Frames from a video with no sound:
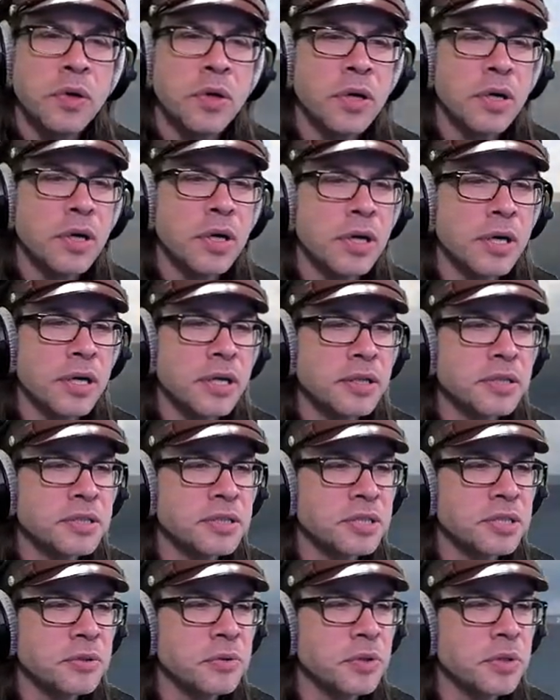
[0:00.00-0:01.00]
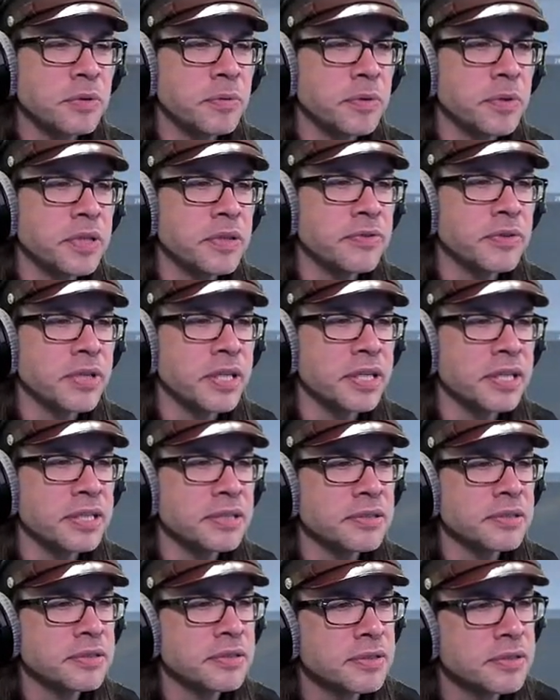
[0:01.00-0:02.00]
Alright, let's see what we've got.
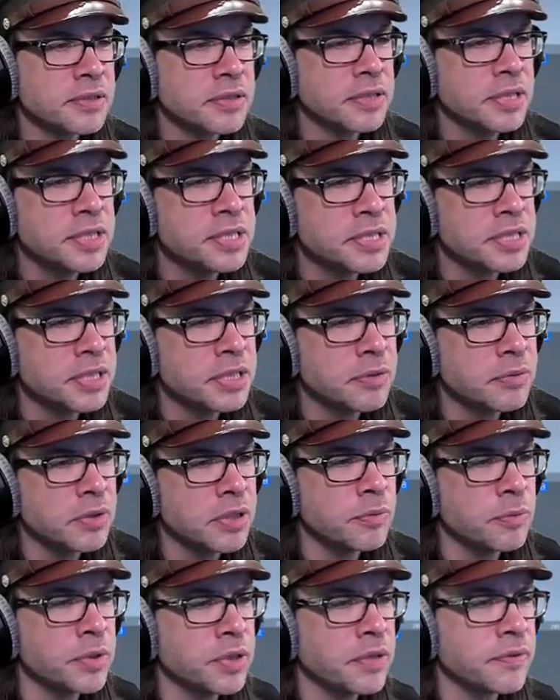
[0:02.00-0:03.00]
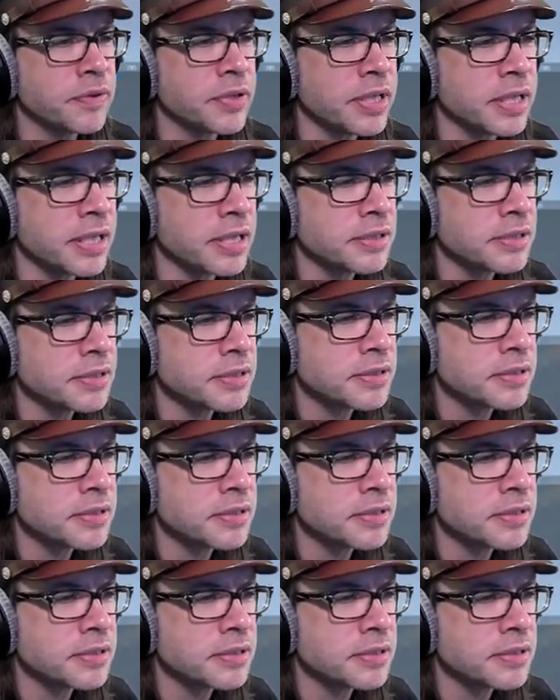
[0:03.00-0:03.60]
Let's see what we've got.